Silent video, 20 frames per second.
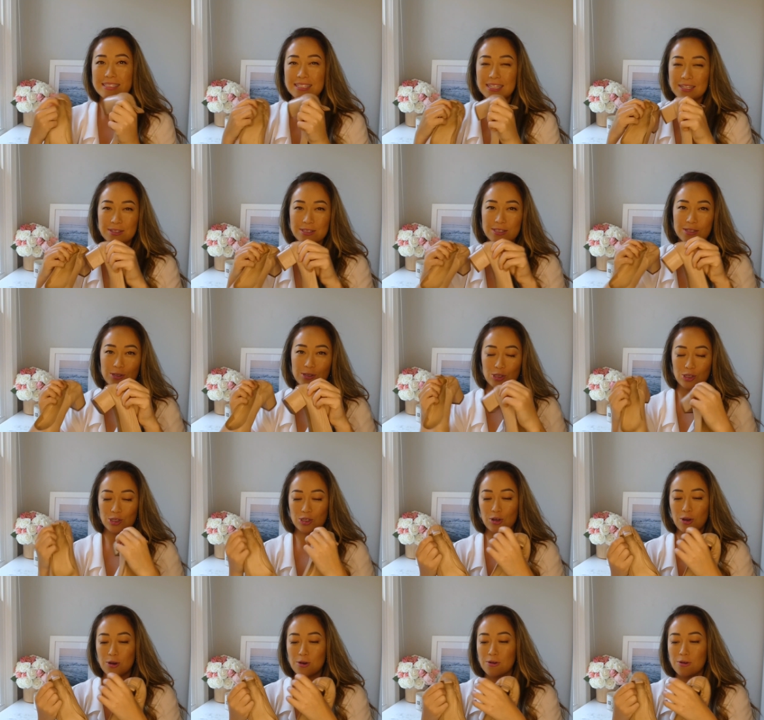heels are
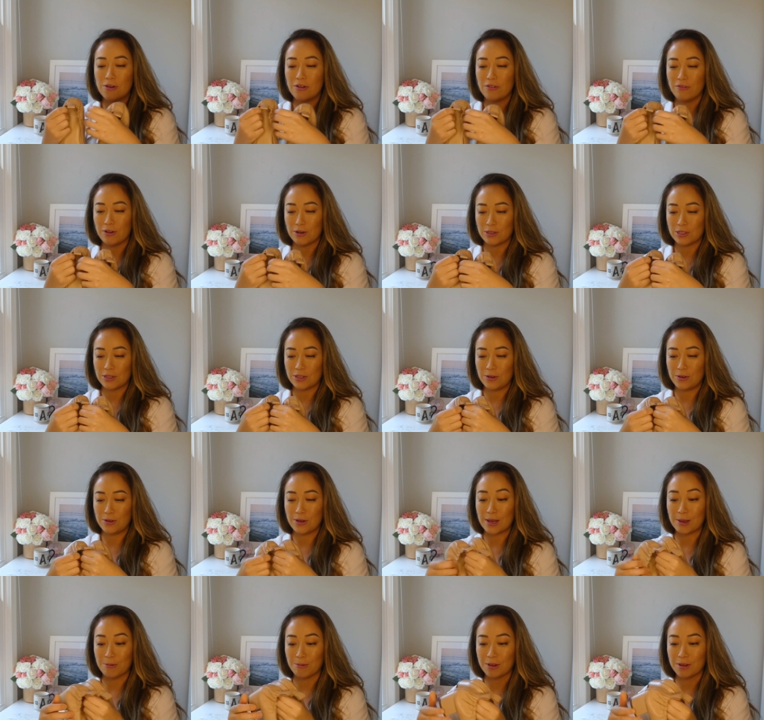so versatile.
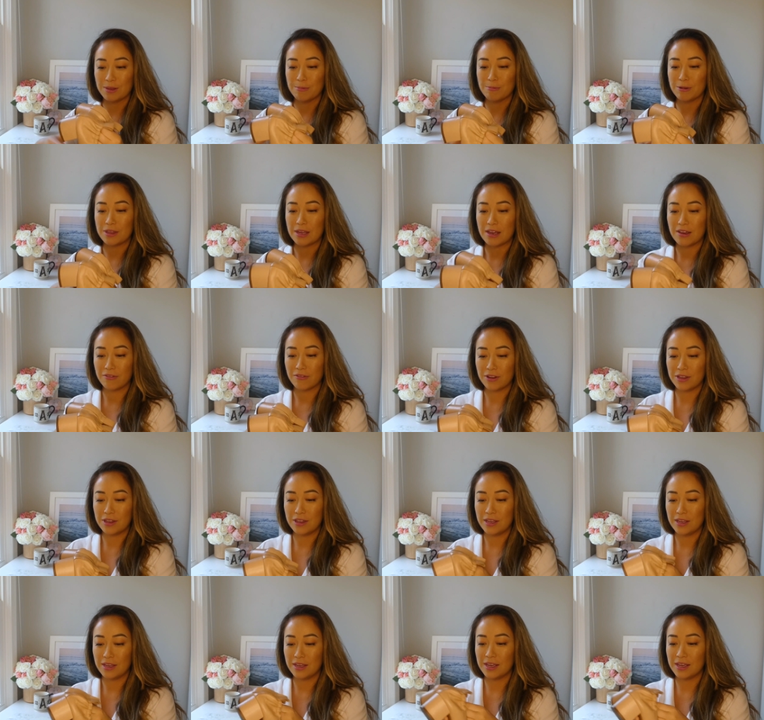I wear them with
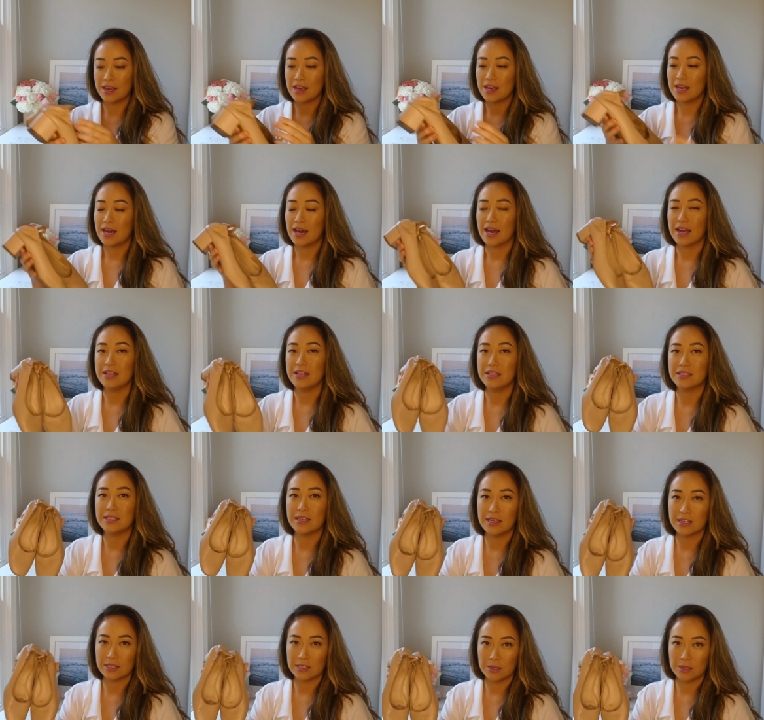everything. I need to
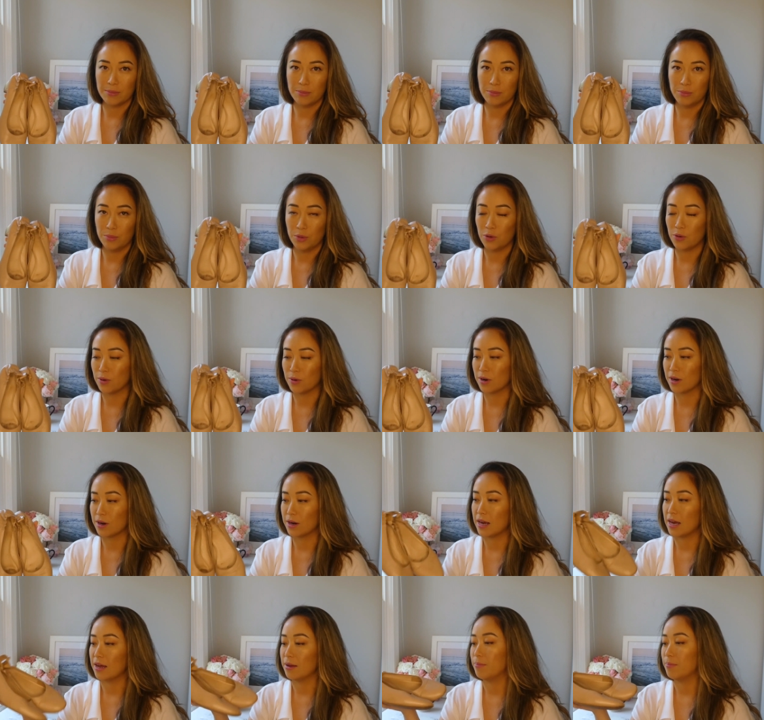get some more.
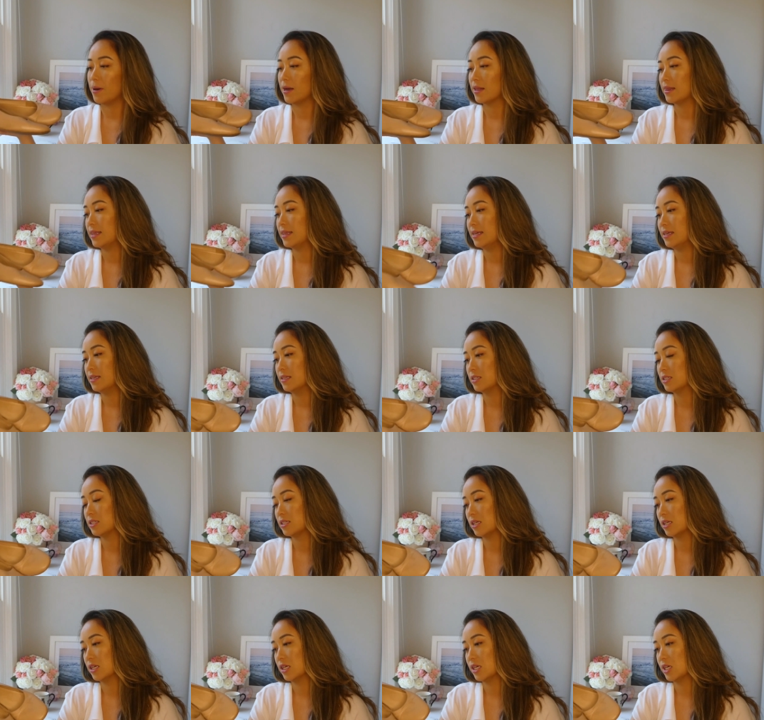I bought
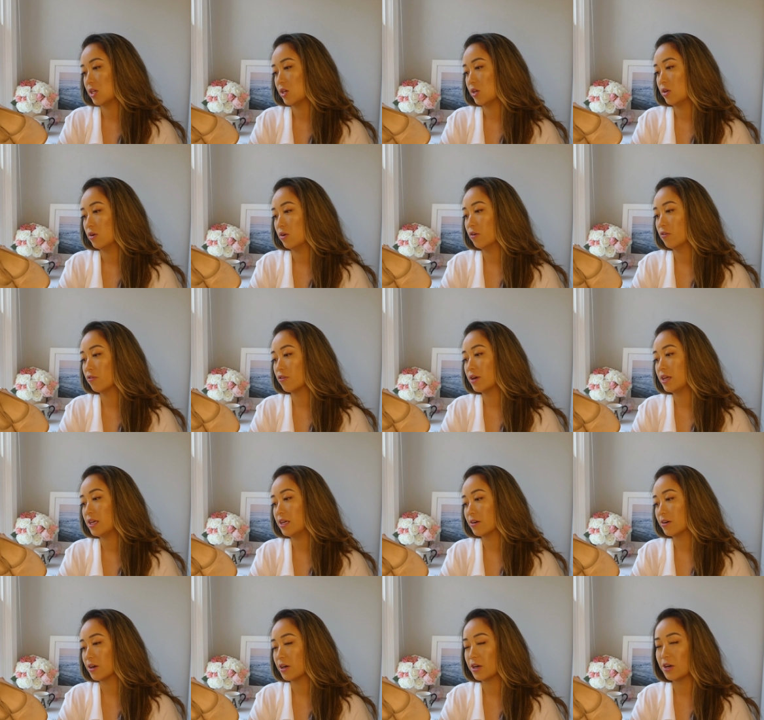these over a
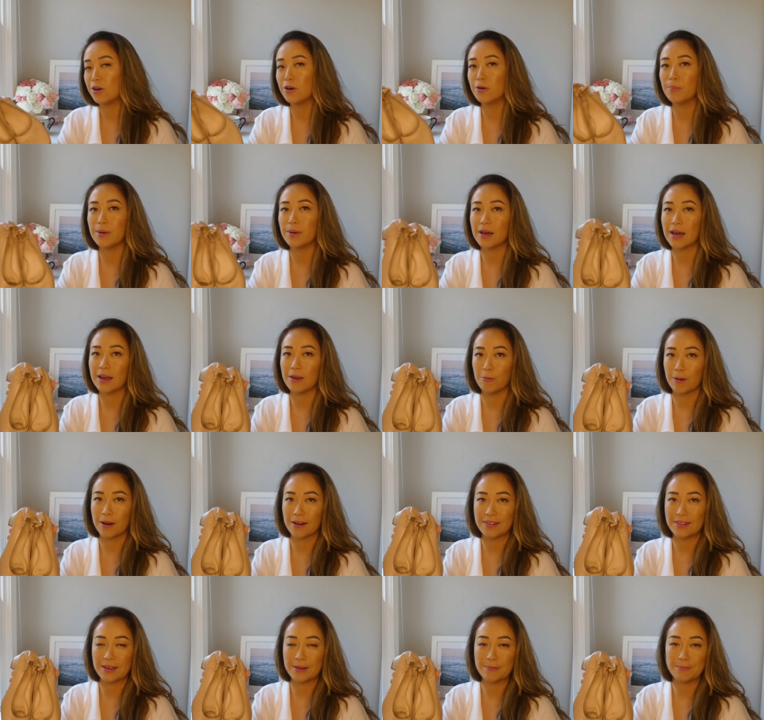year ago, but I
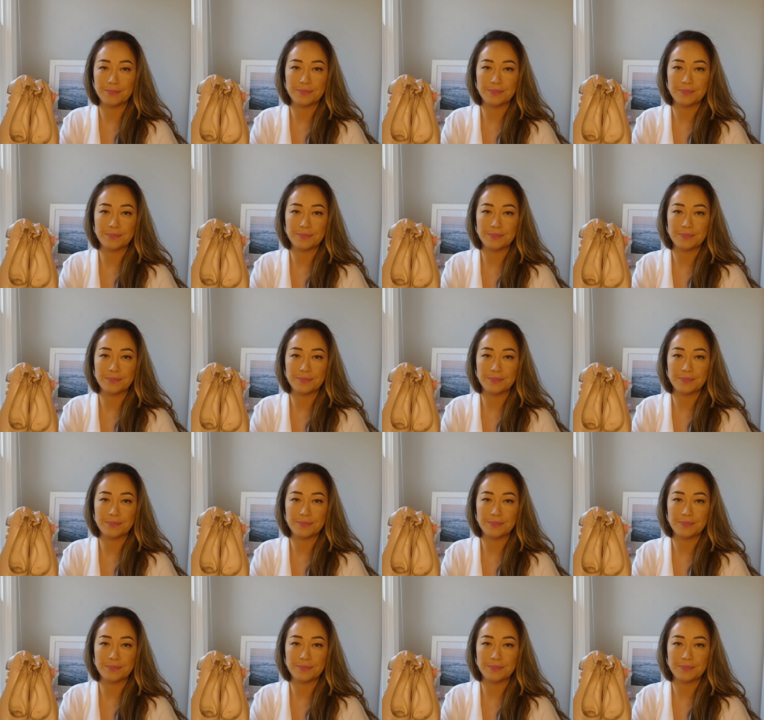wear them,